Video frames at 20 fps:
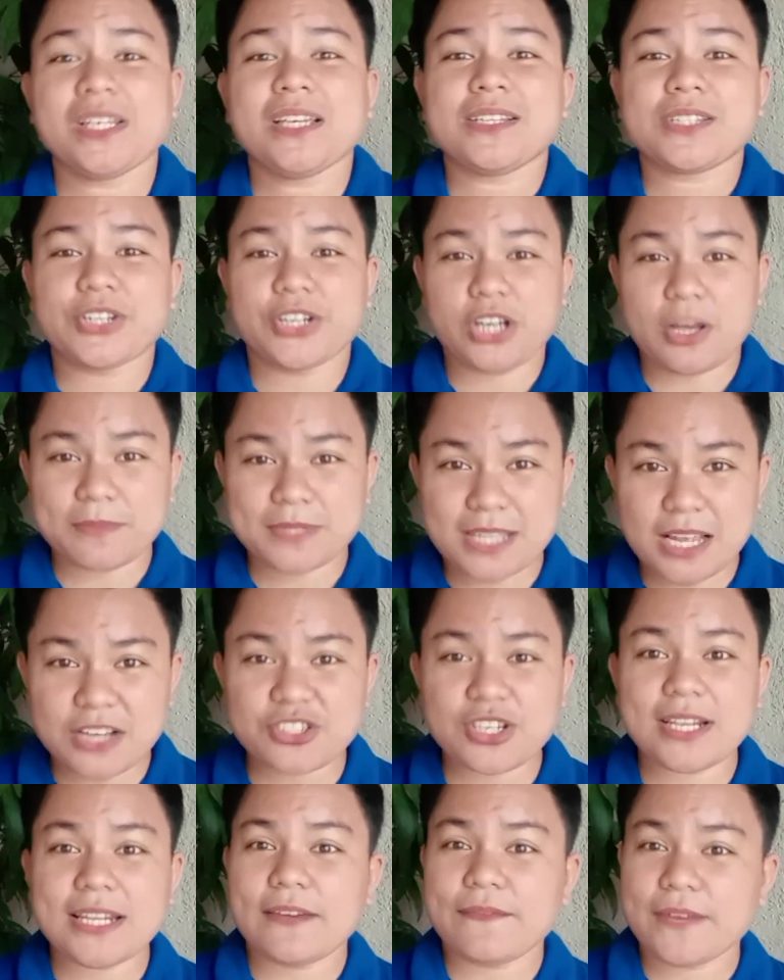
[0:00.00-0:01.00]

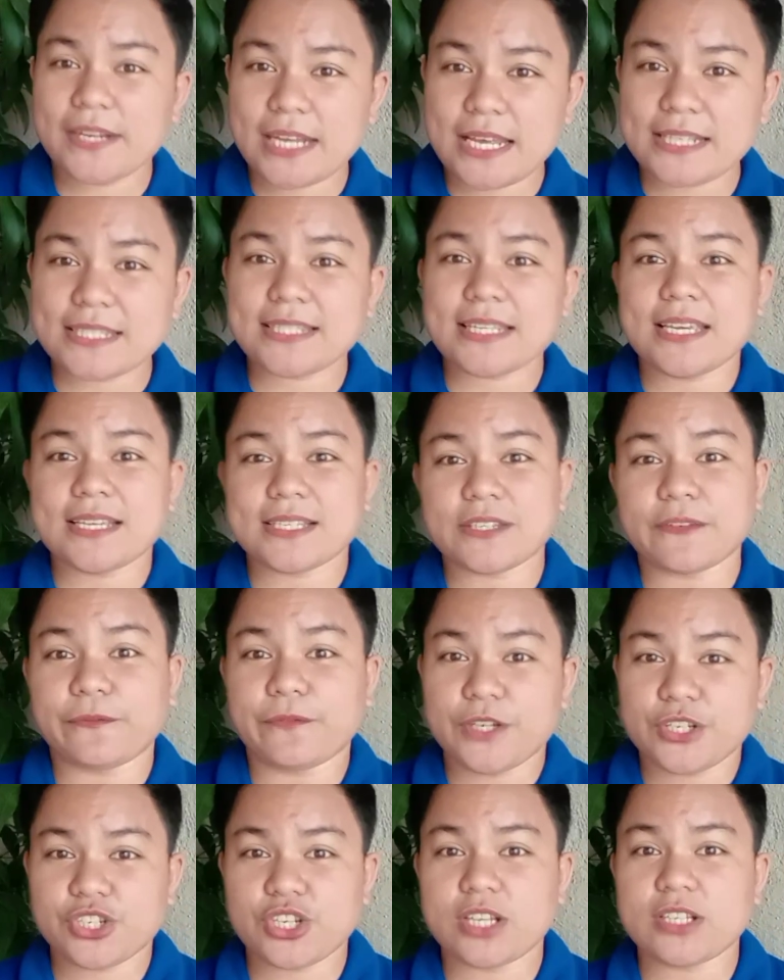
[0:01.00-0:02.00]
Circumstantial evidence is
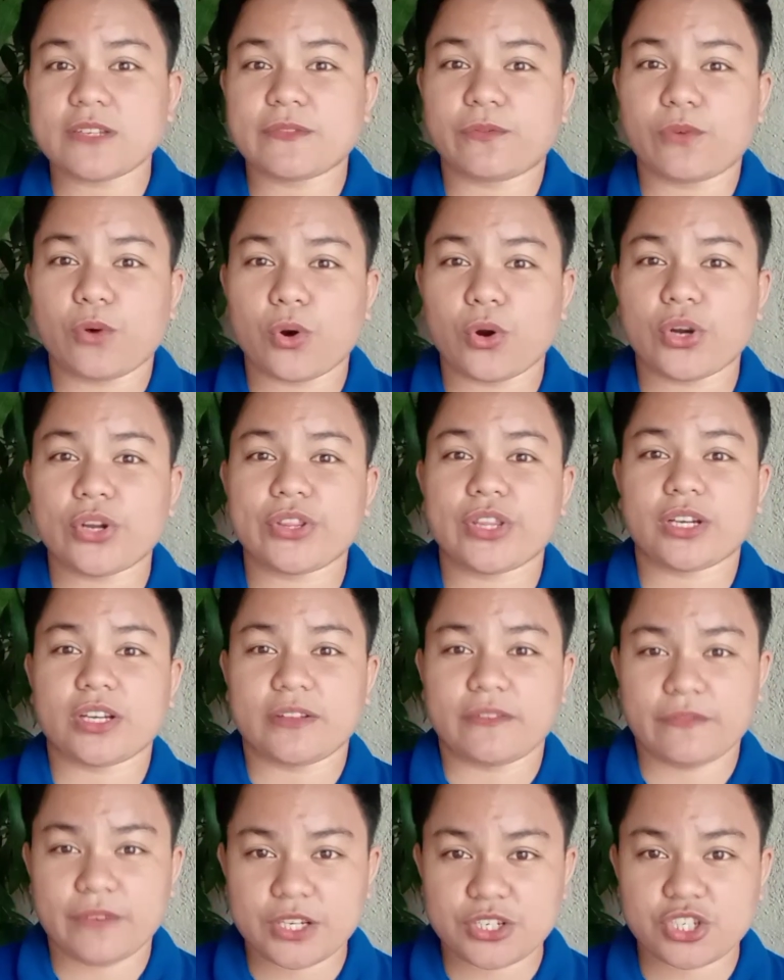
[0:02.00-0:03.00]
sufficient for the
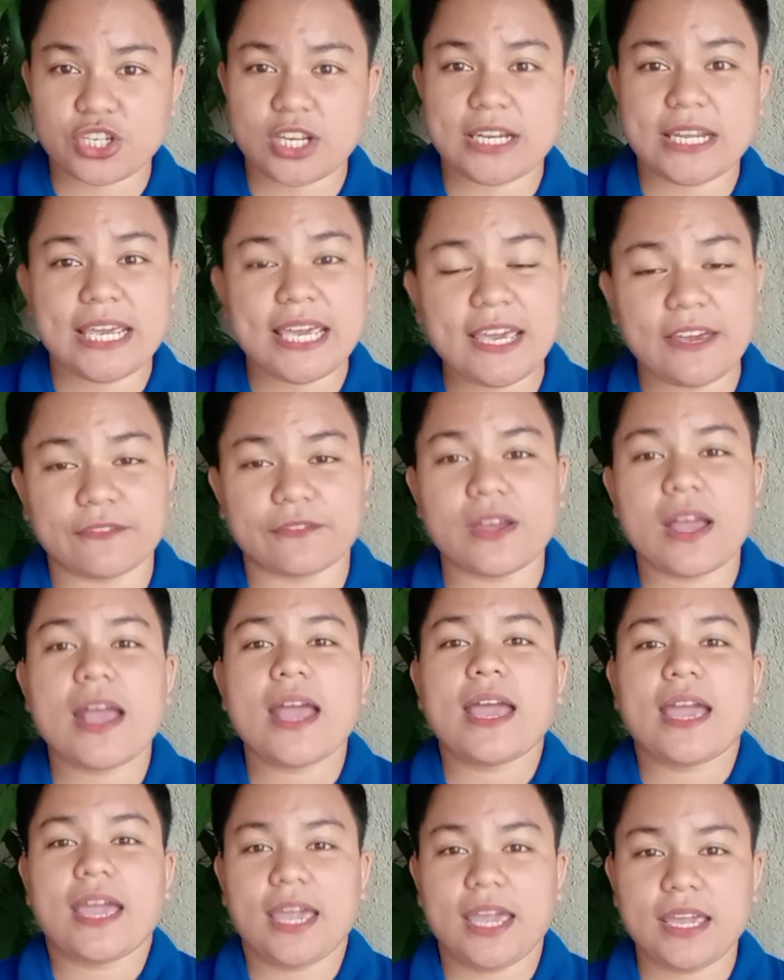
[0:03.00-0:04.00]
conviction if
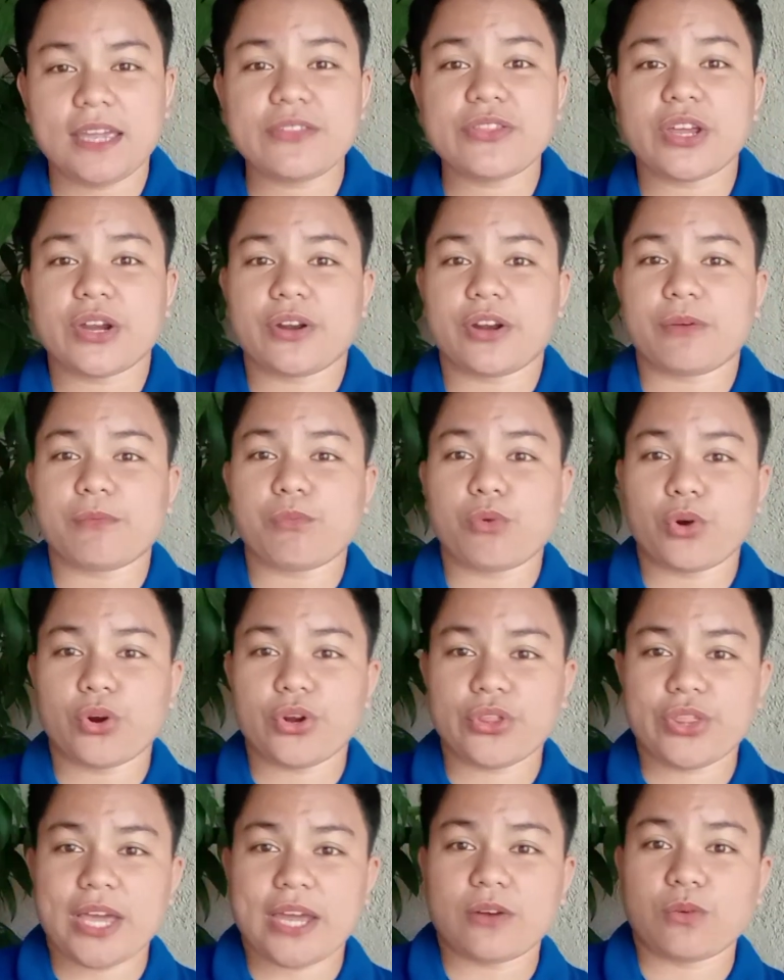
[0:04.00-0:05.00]
A, there are
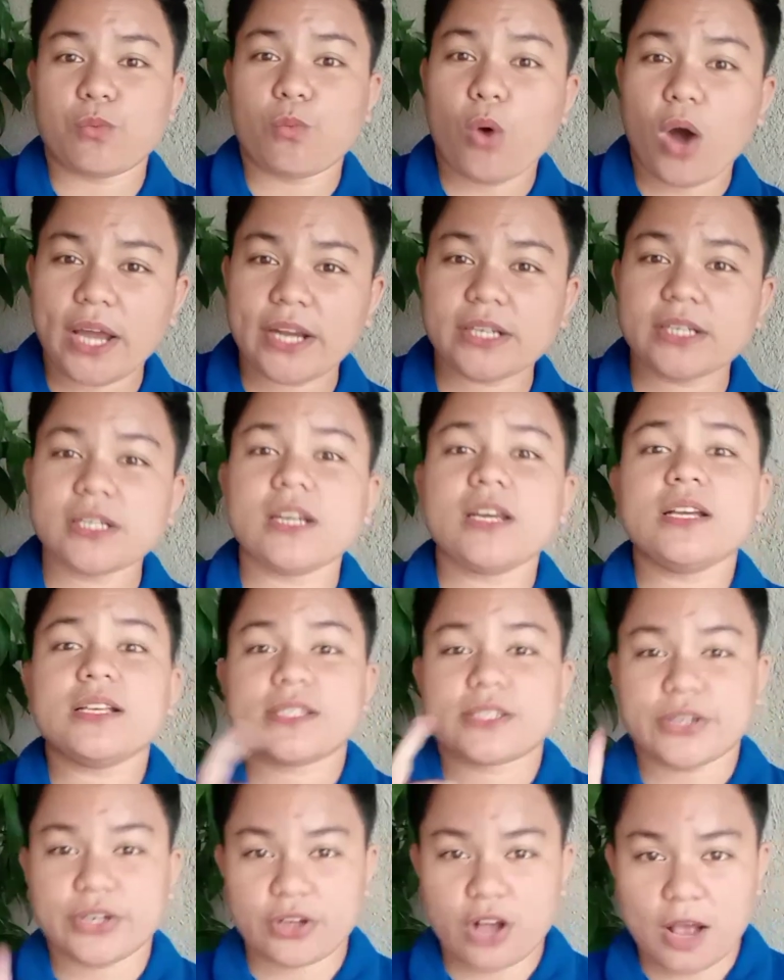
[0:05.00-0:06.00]
more than one
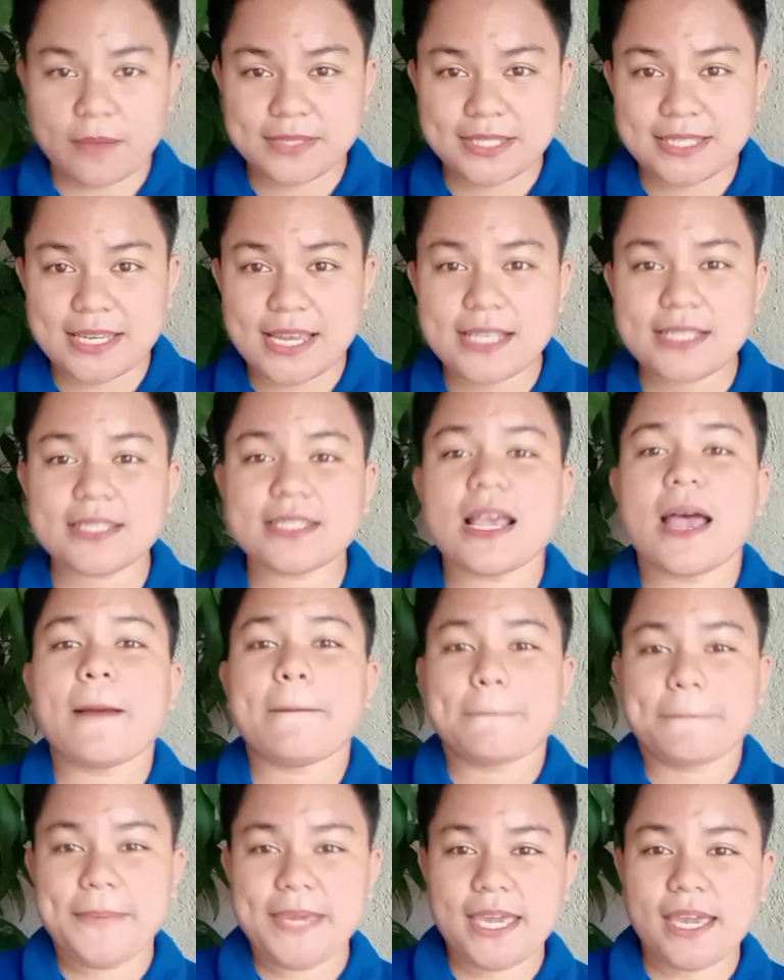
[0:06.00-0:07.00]
circumstance,
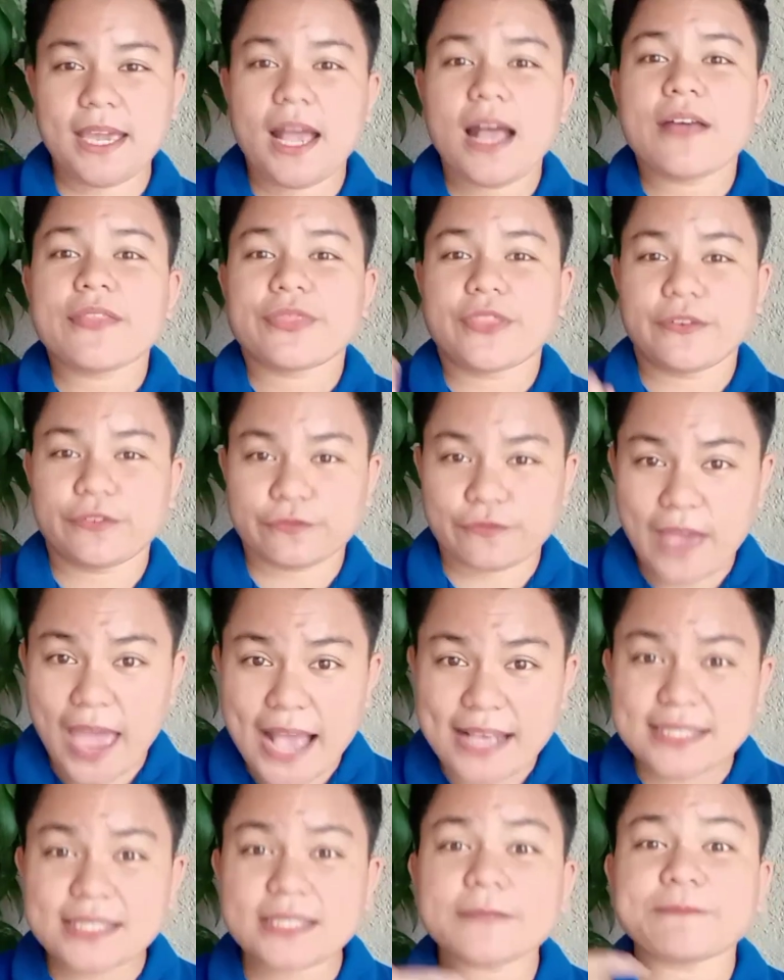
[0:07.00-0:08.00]
B, the
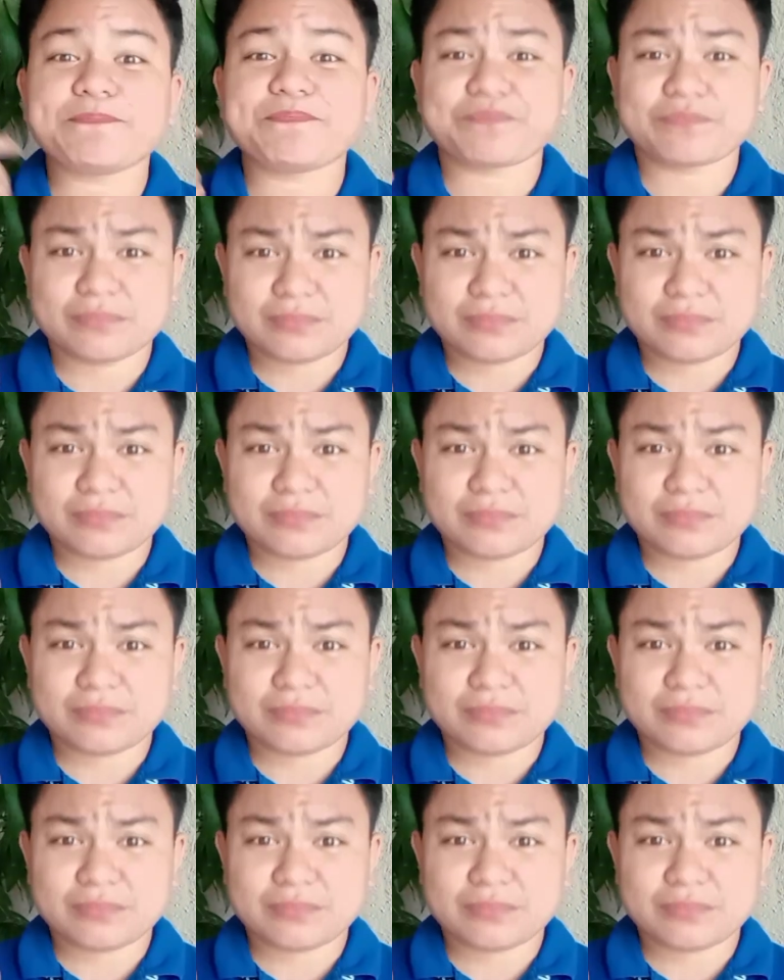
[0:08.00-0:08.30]
facts